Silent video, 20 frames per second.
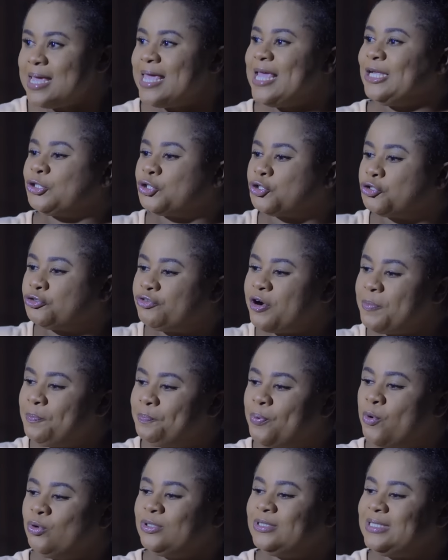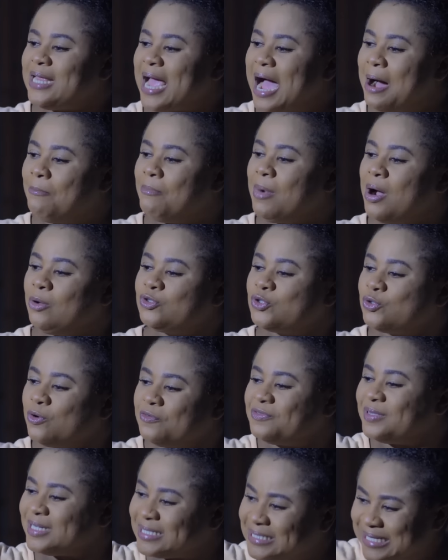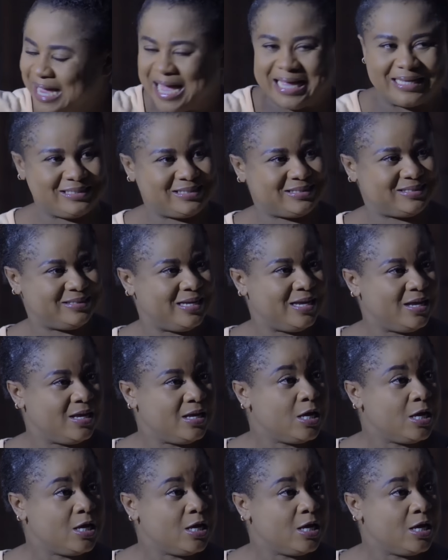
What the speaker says: He tripled the amount of the tax.